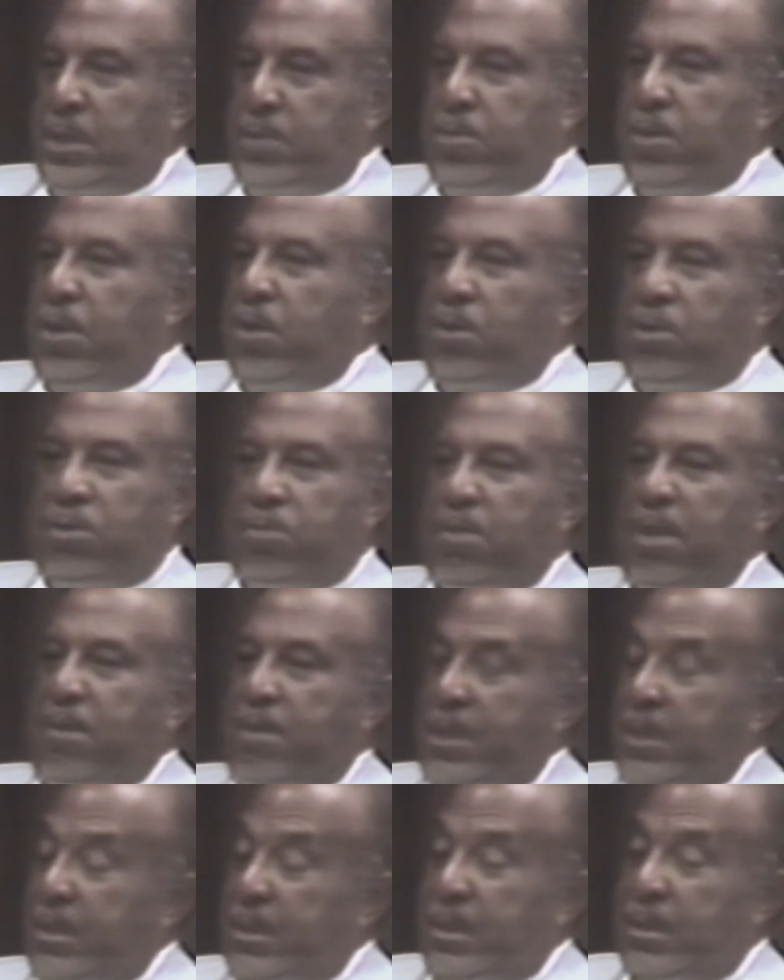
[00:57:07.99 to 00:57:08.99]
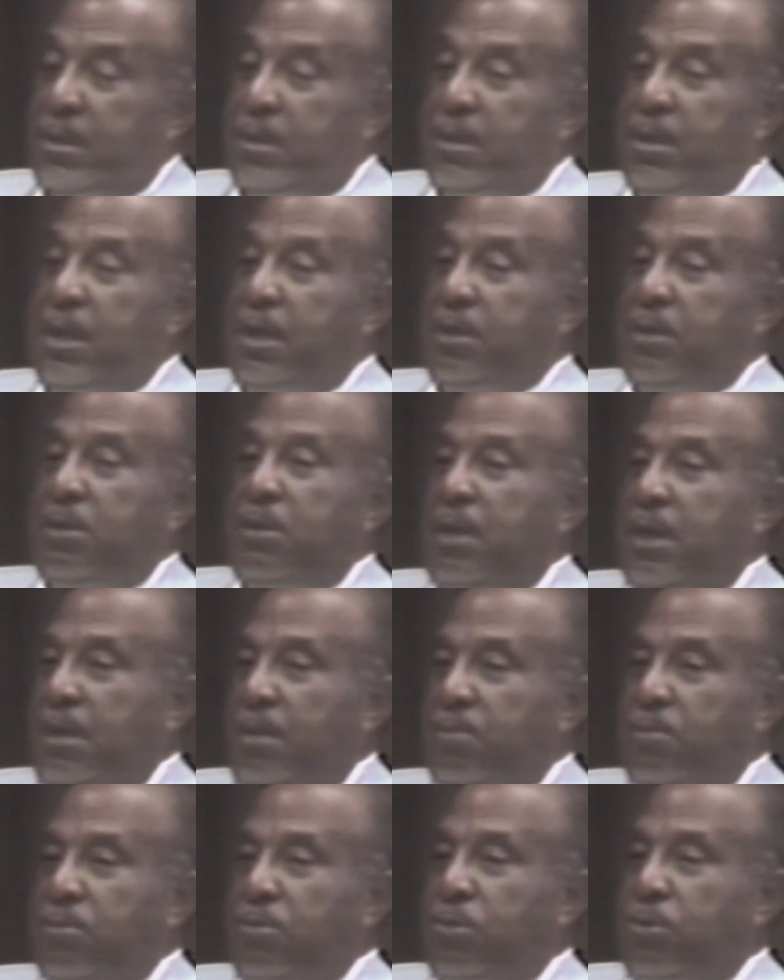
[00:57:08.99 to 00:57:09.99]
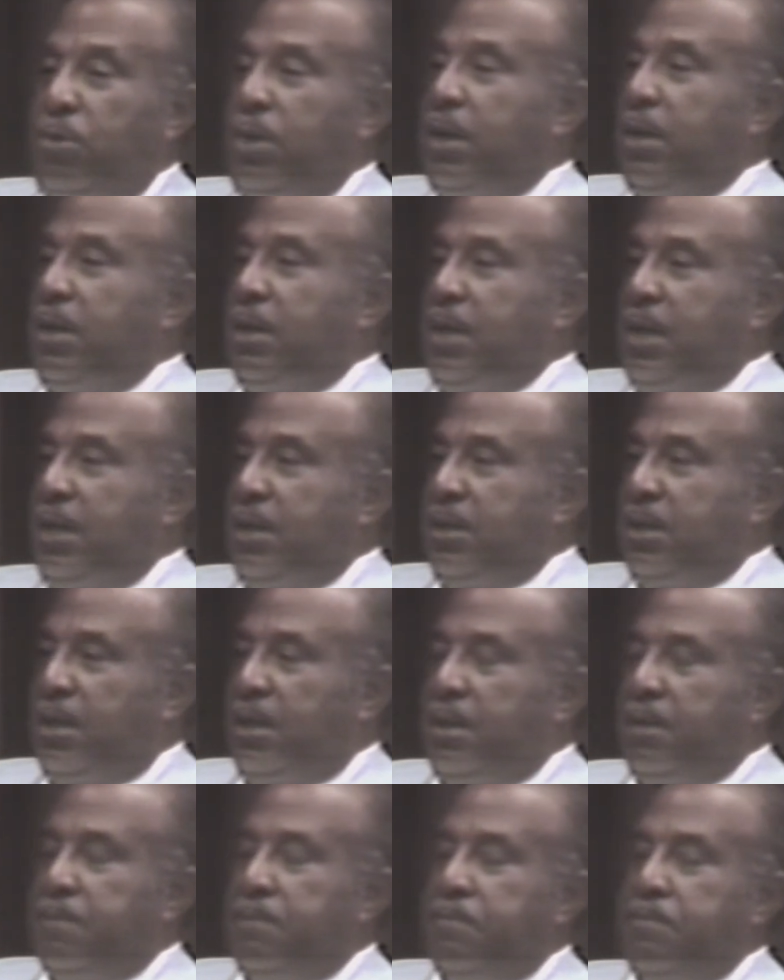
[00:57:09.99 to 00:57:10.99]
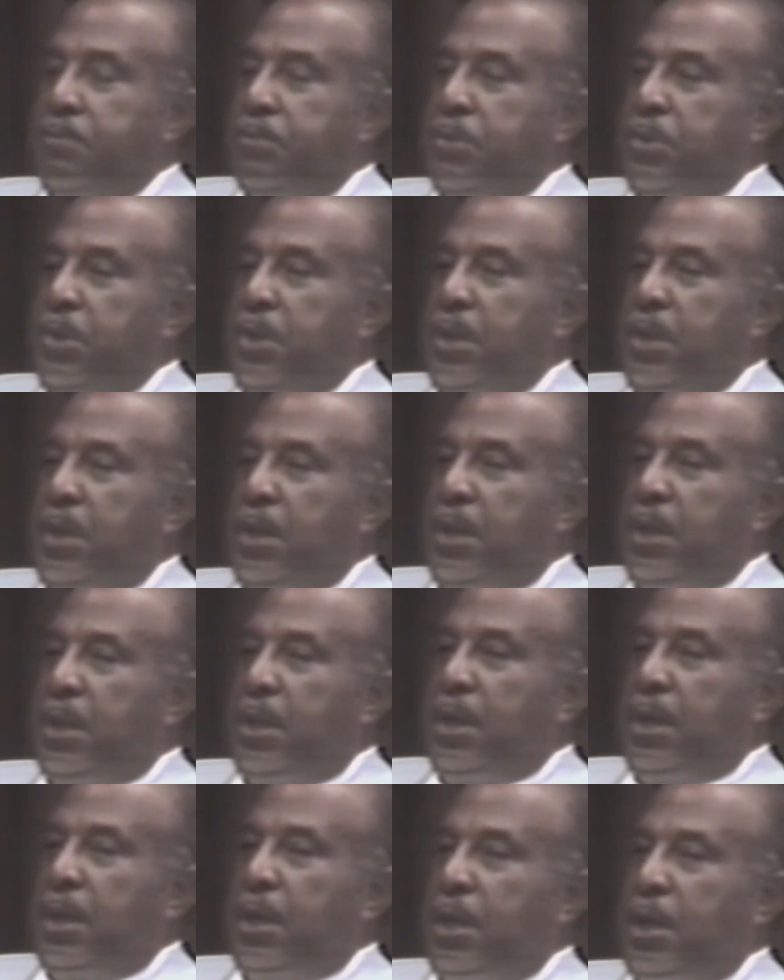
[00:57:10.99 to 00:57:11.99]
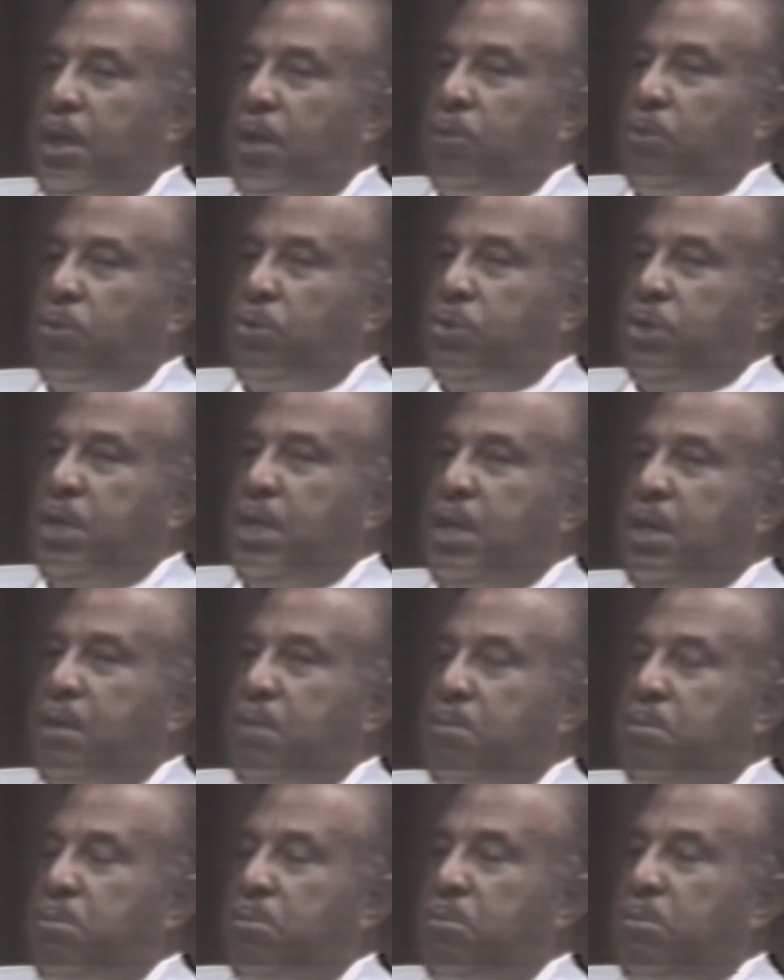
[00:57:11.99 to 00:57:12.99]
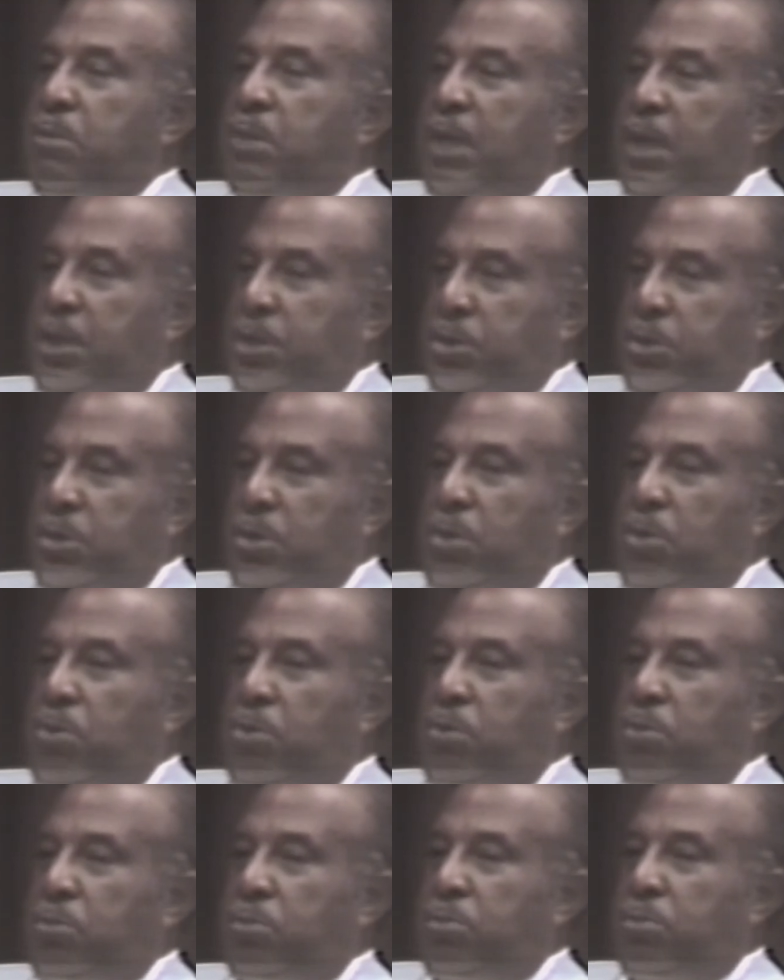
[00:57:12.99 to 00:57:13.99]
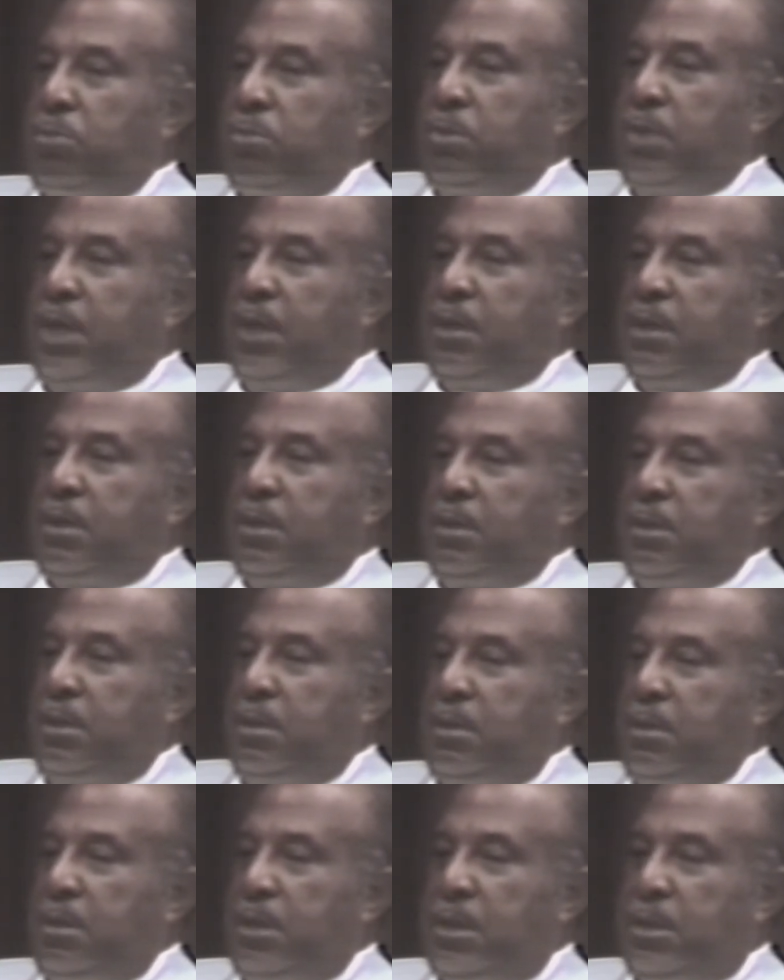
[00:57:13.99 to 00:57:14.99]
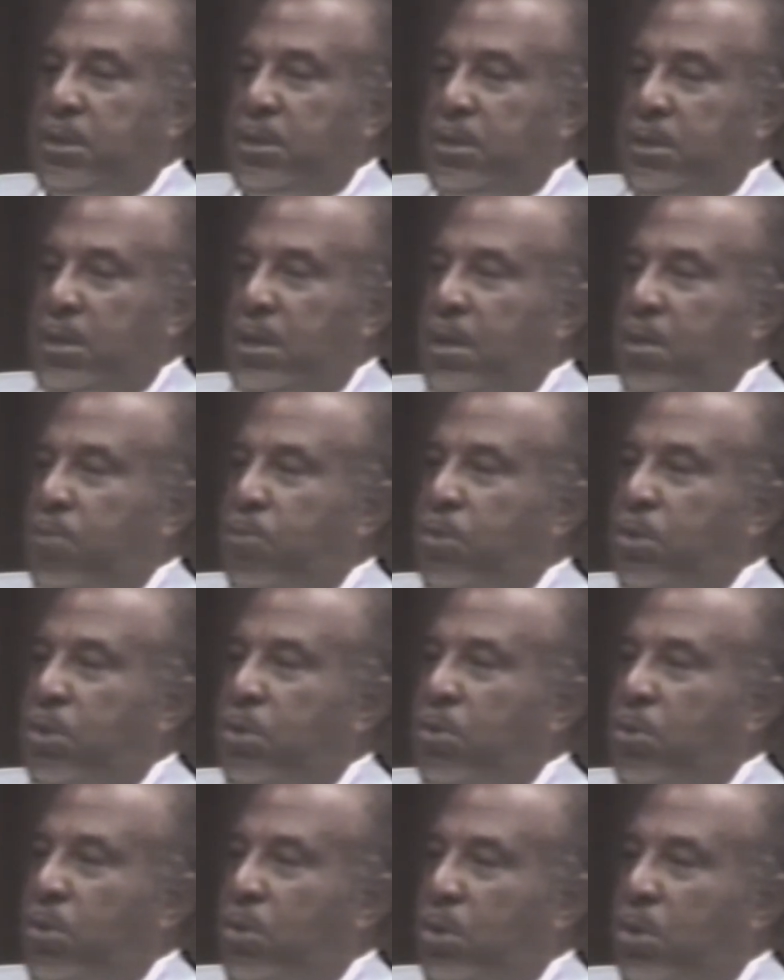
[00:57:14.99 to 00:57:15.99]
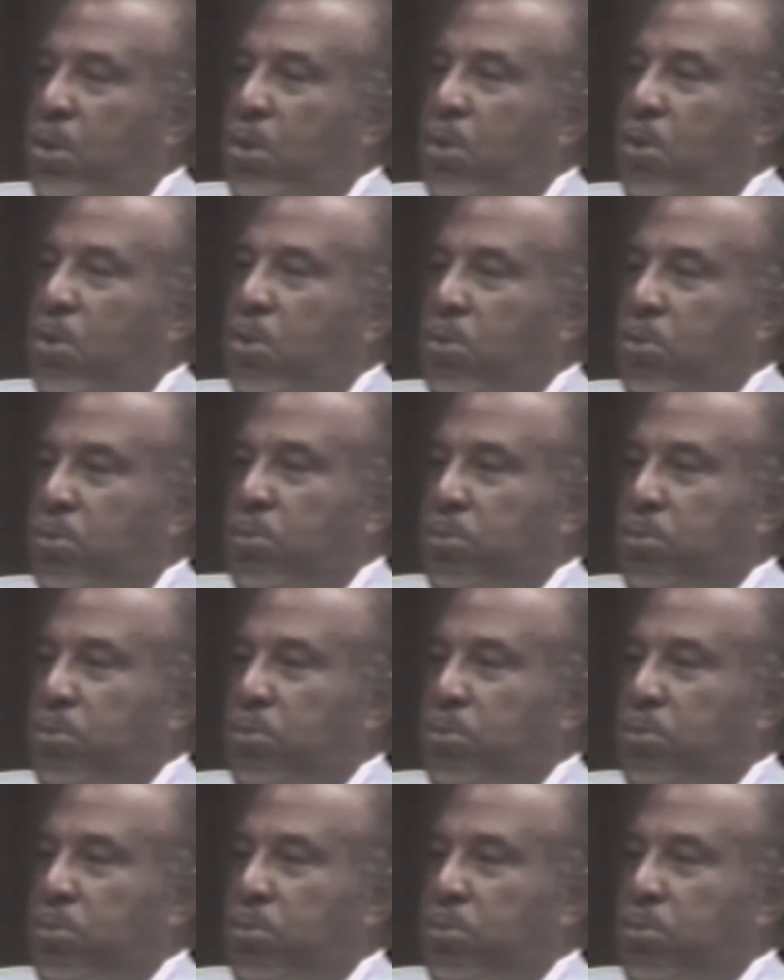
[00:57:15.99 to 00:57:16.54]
guess because maybe it could get to him quicker and easier. And of course he let us know that this urban renewal law